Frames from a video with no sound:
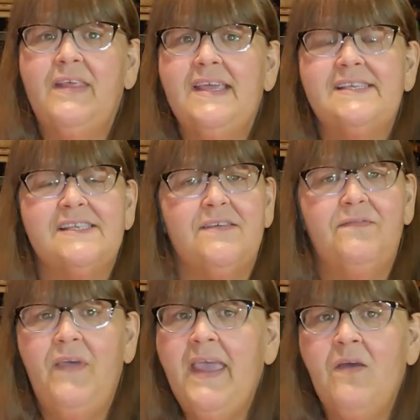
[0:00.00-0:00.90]
things that
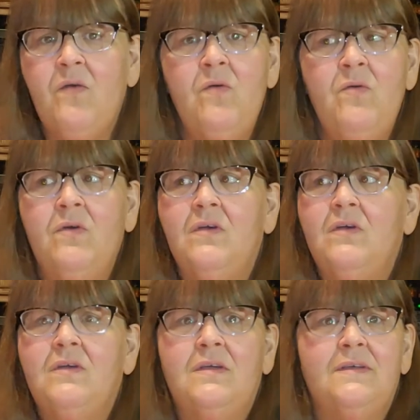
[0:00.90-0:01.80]
fail,
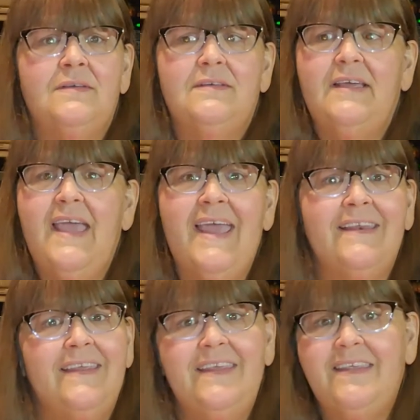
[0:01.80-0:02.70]

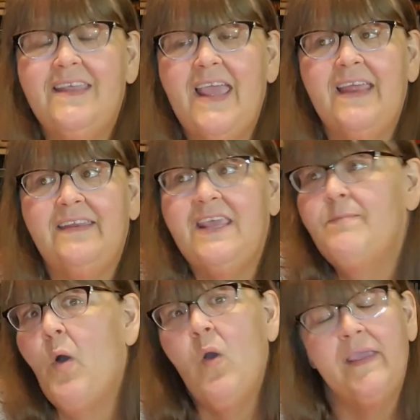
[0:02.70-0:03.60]
and
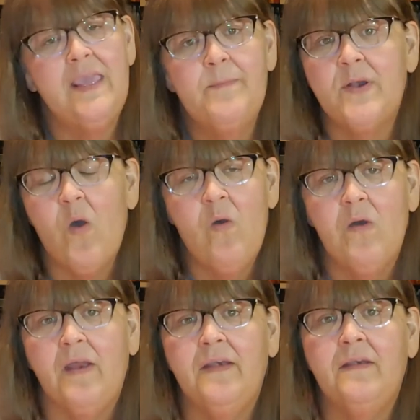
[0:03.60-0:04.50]
keep on keeping
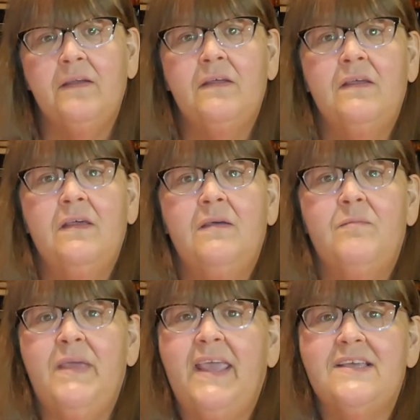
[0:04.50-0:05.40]
on.
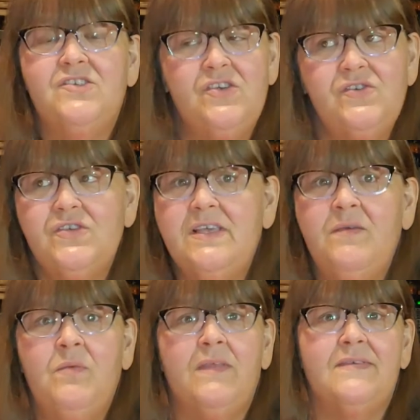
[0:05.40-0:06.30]
Because usually
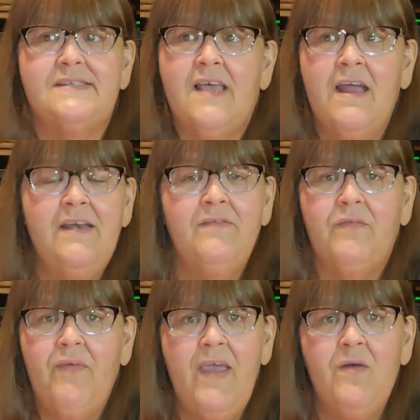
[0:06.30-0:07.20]
with the sign of a
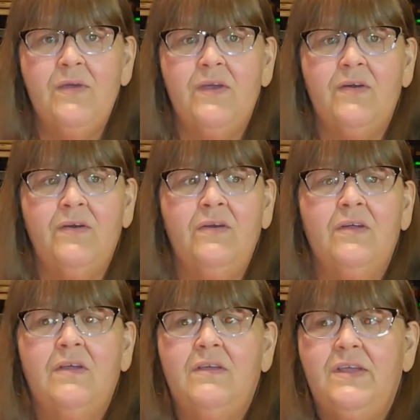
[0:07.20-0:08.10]
failure,
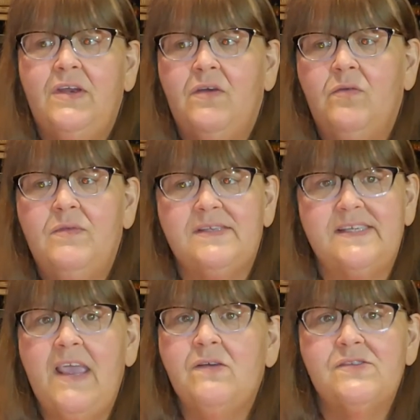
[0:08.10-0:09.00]
you know, the
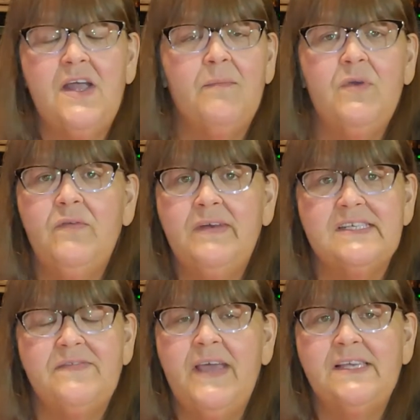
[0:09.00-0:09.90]
scale's not moving
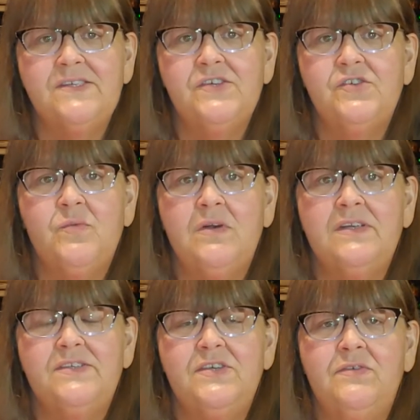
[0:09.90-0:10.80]
as fast as you want
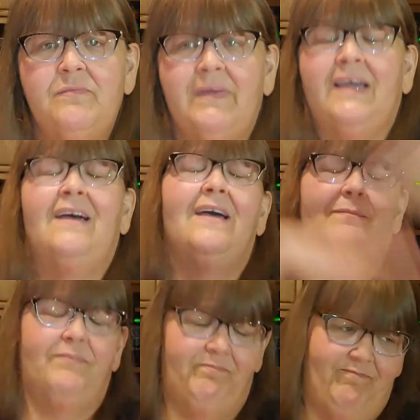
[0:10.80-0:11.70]
it to. I